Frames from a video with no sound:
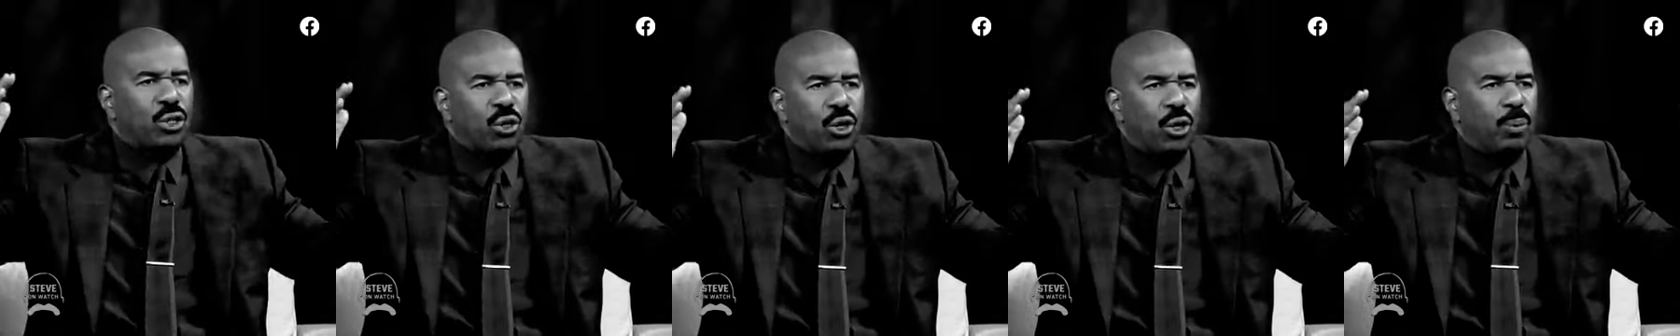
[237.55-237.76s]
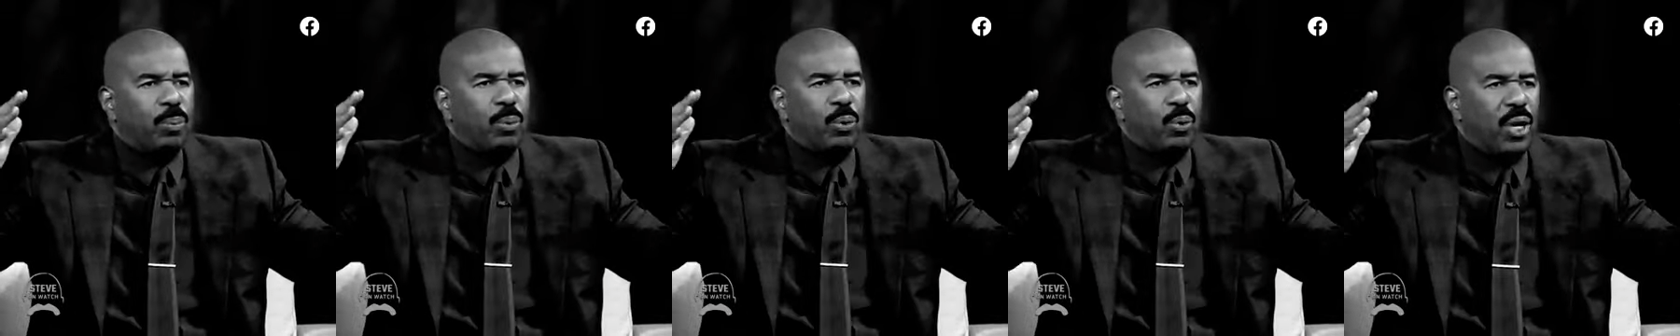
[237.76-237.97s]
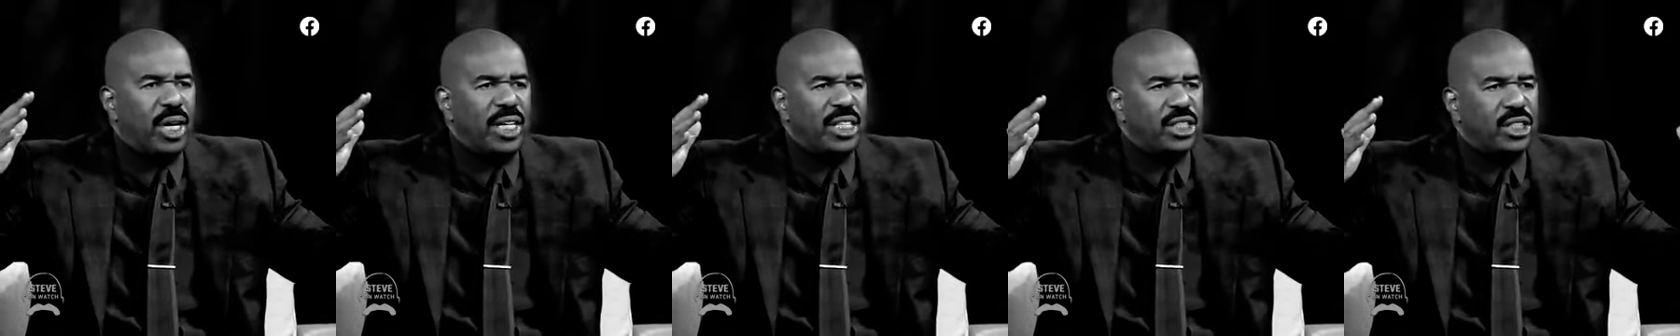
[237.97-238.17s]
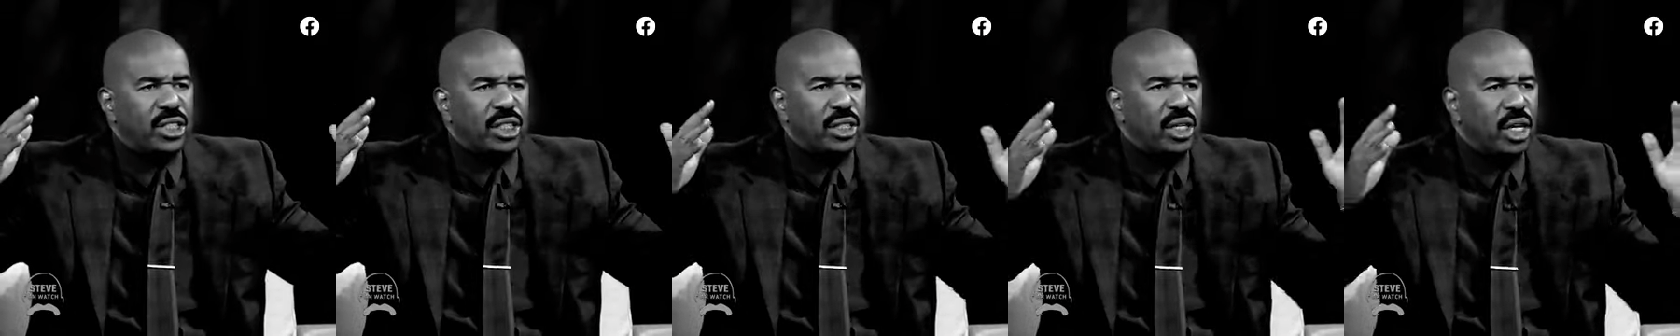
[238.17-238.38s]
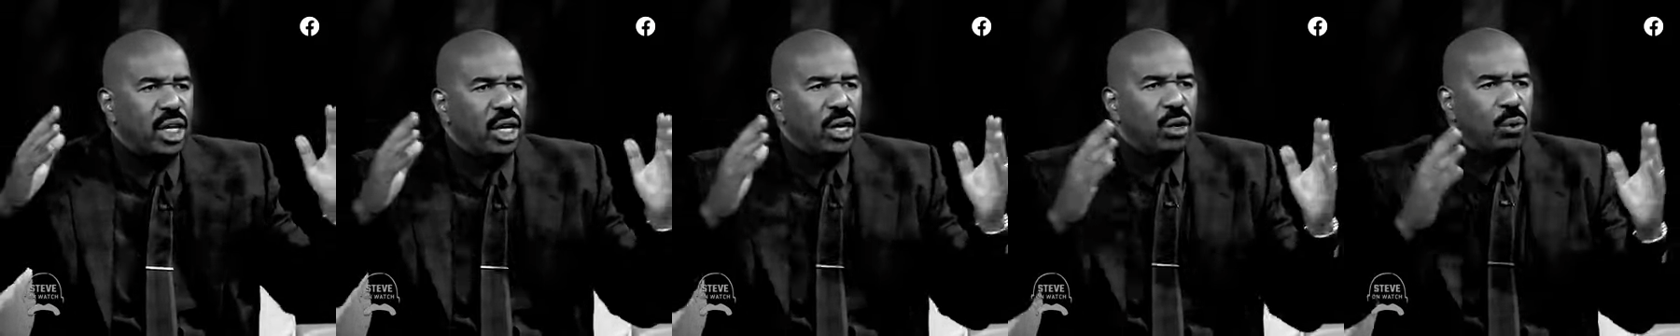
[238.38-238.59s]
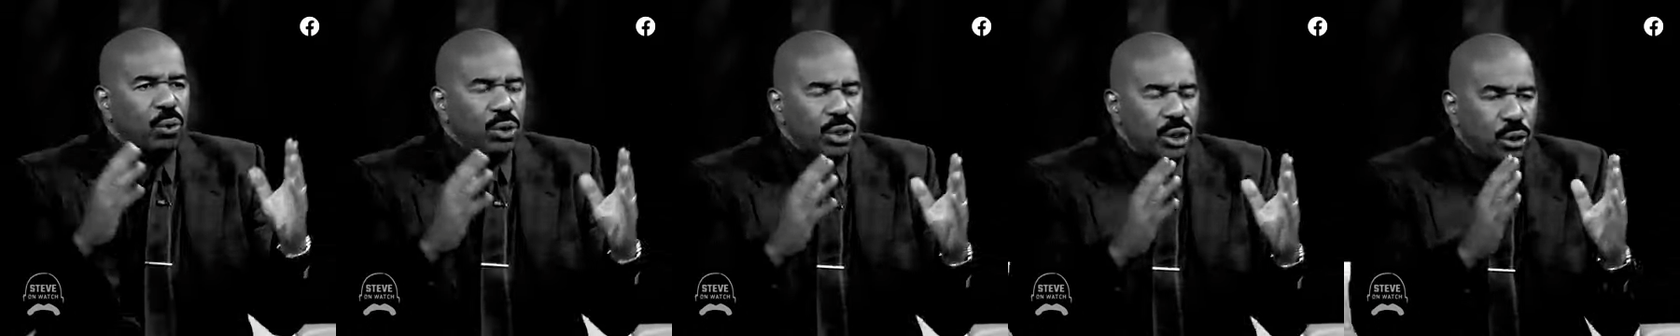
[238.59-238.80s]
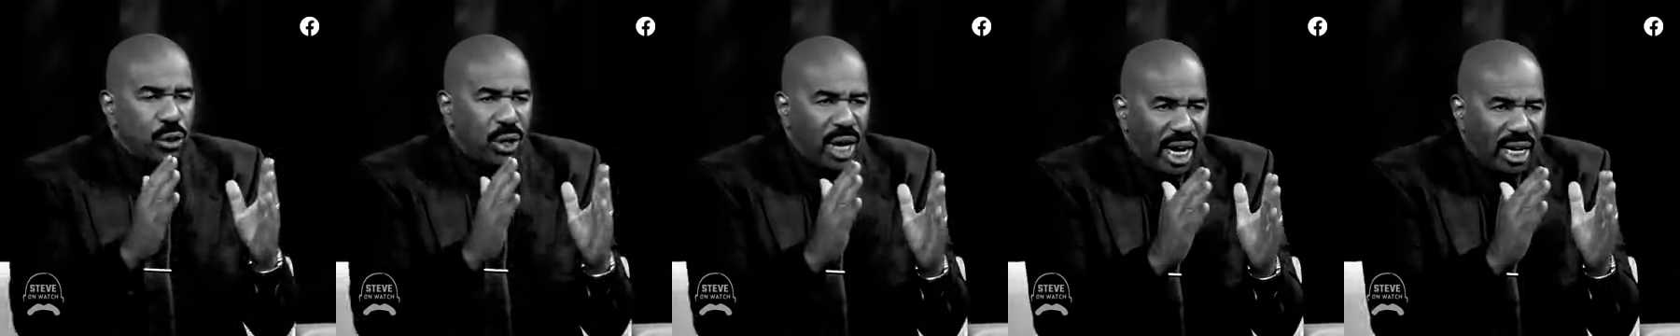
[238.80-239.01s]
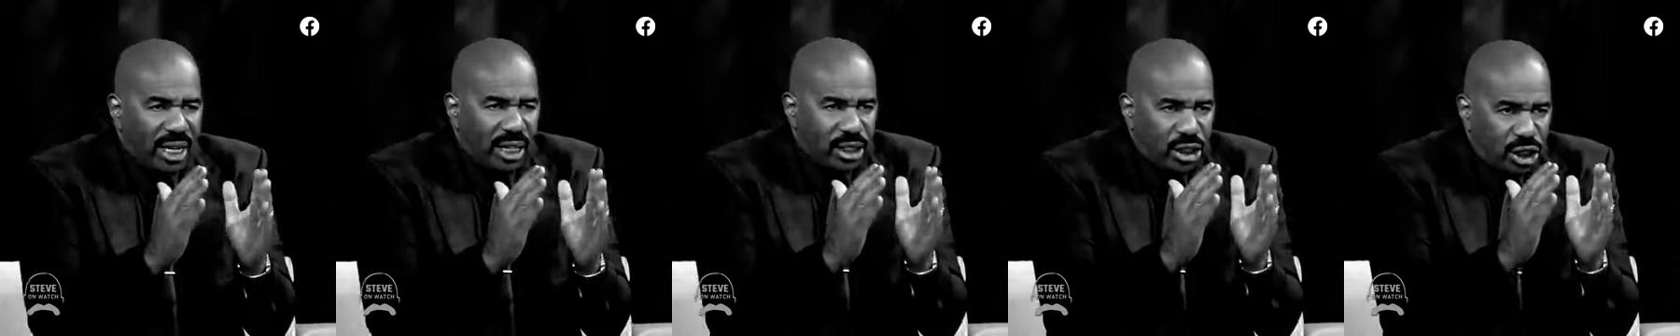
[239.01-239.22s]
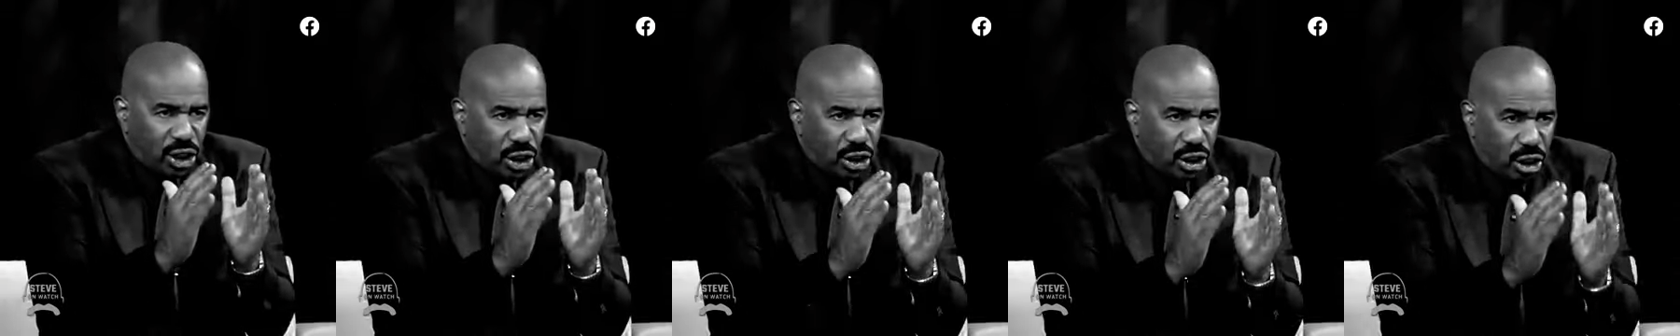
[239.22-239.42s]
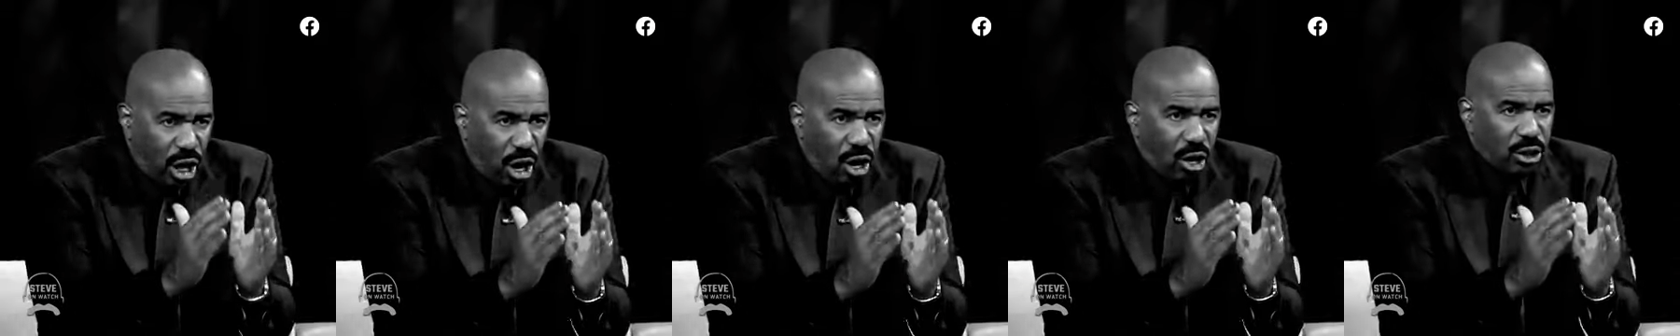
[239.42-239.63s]
corporation when you got to
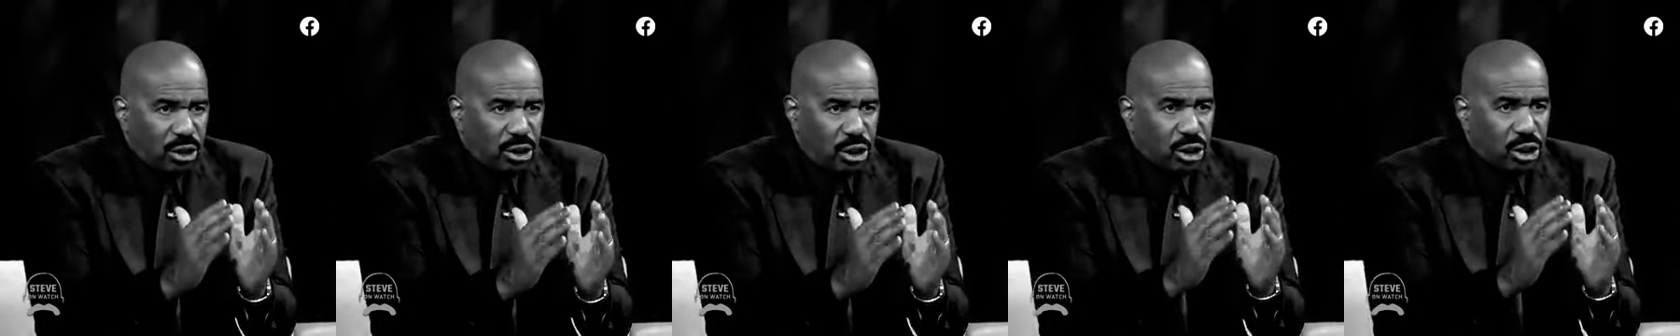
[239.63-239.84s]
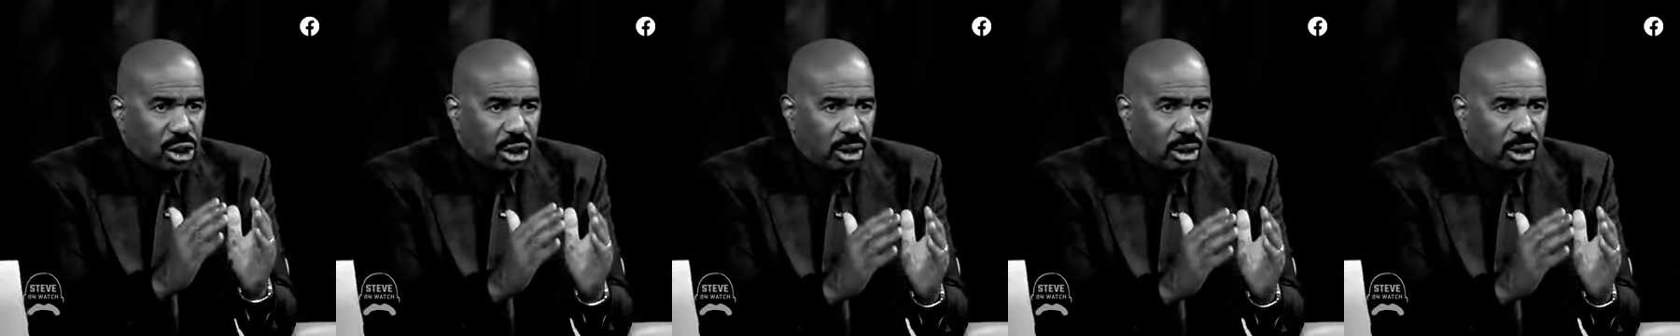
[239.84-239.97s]
start.